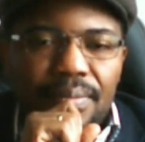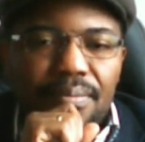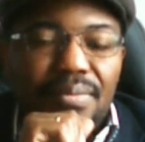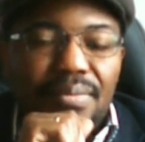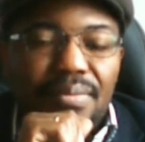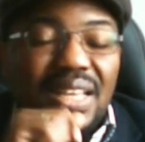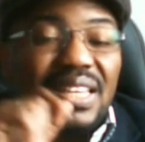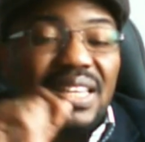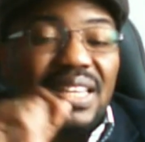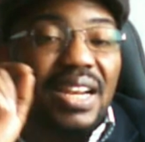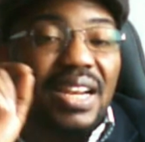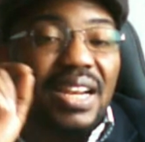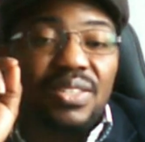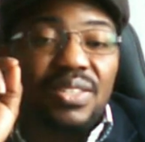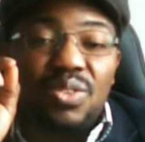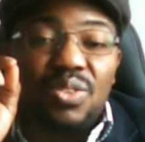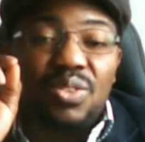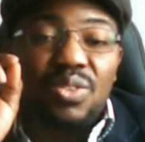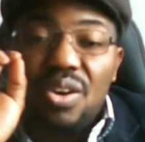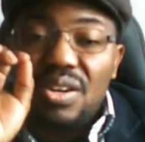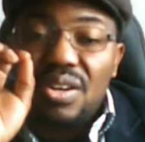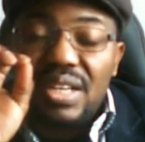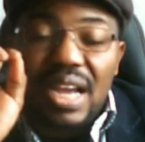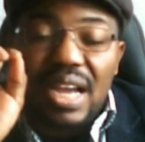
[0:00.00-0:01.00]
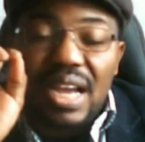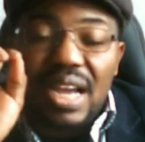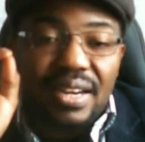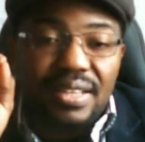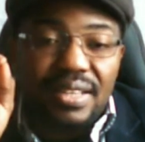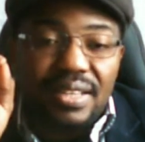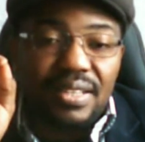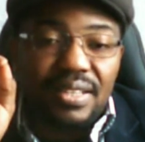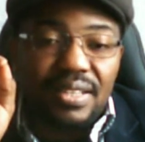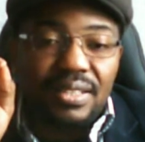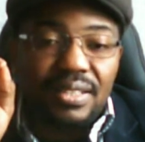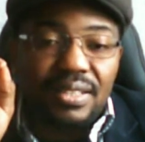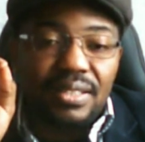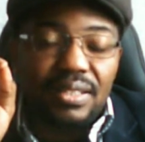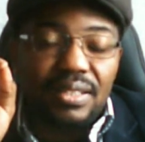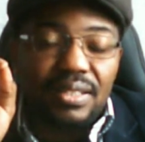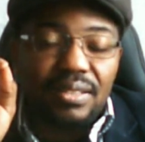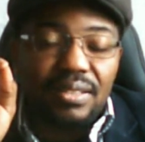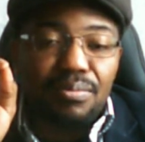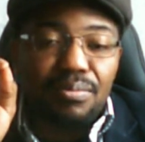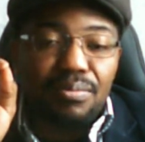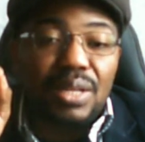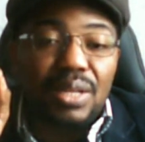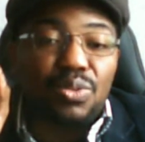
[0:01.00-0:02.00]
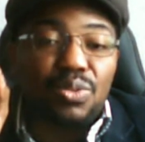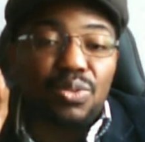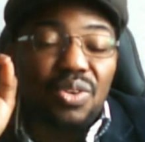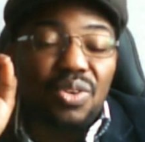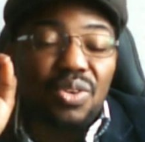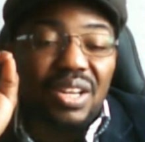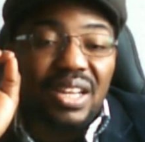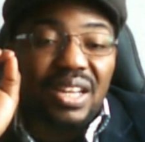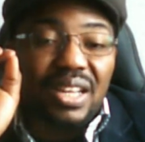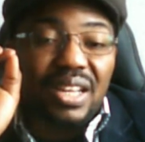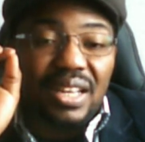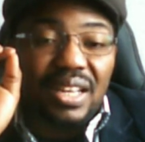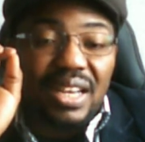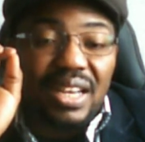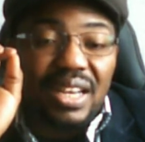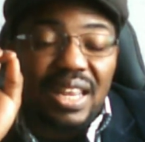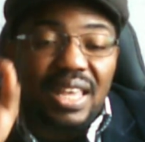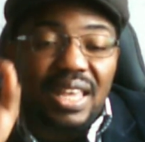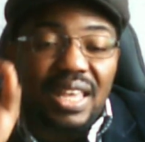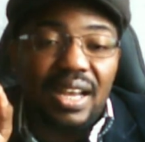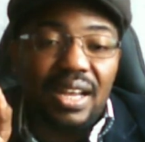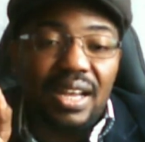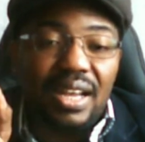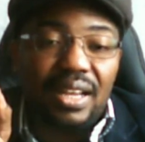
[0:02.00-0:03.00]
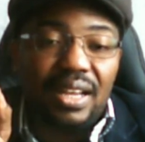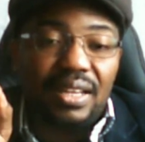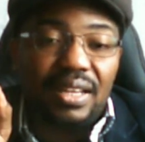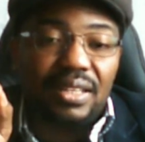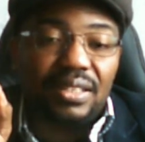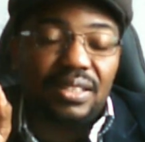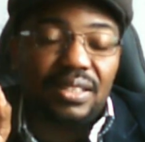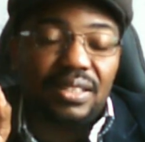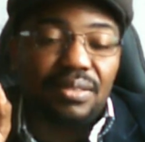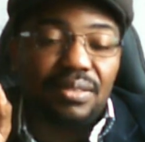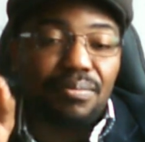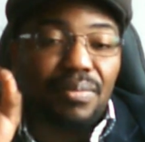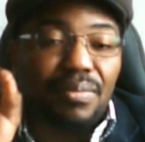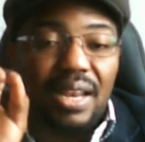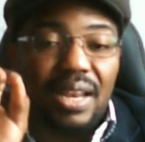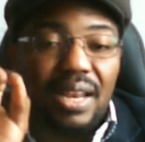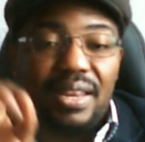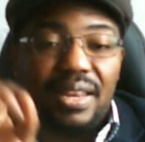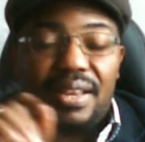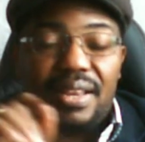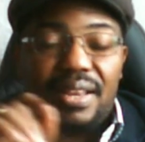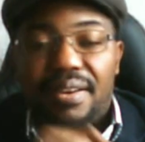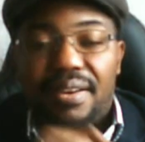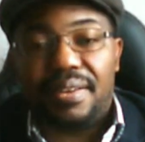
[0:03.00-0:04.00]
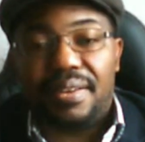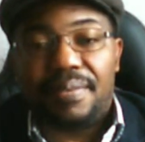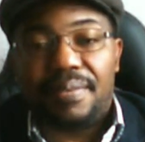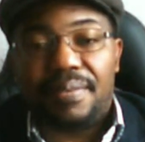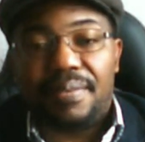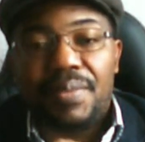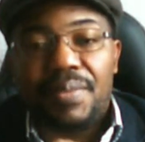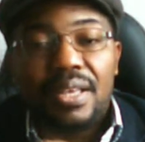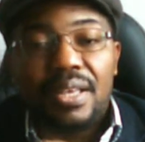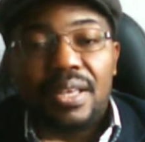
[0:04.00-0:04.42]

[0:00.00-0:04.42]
But there is no other reason but to clear malaria,